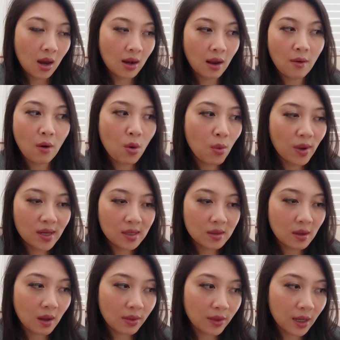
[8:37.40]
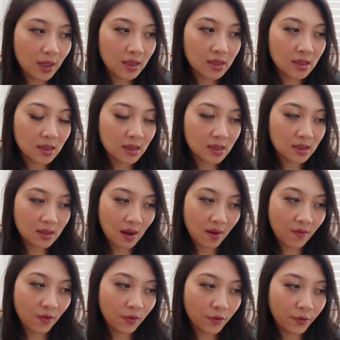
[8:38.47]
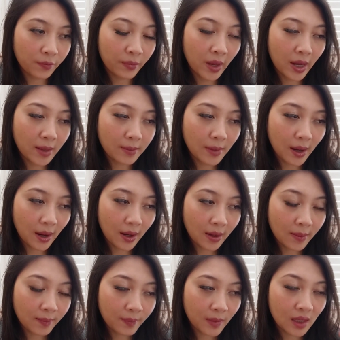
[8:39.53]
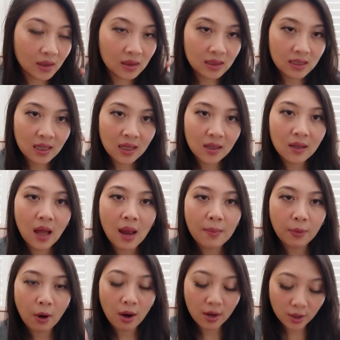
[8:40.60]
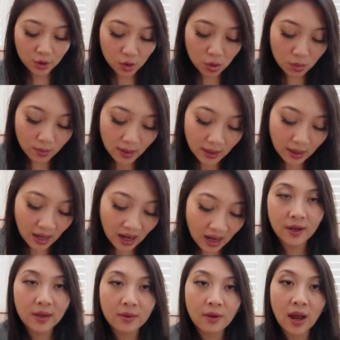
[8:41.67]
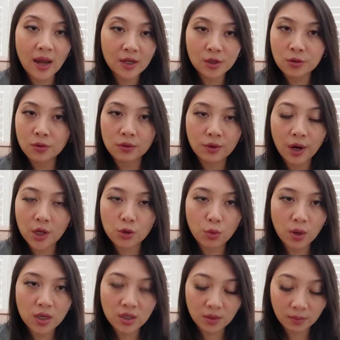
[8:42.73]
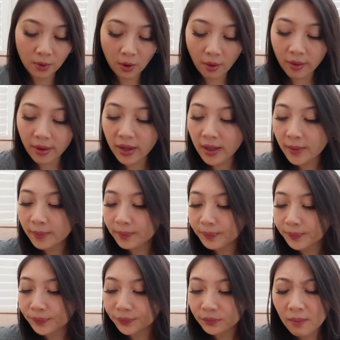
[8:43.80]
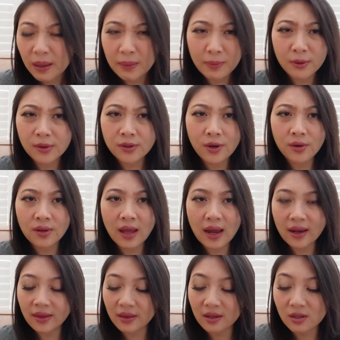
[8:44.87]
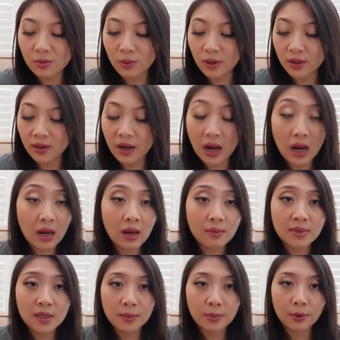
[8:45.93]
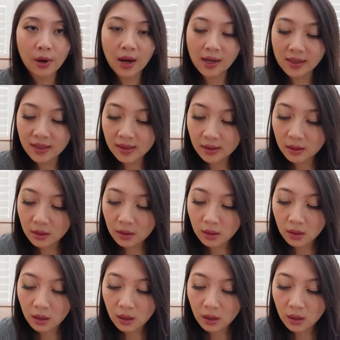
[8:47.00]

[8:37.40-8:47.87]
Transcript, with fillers: And I always thought that it's a save of a blind buy until I brought it to my friend high school graduation party. People don't like this one. I am surprised.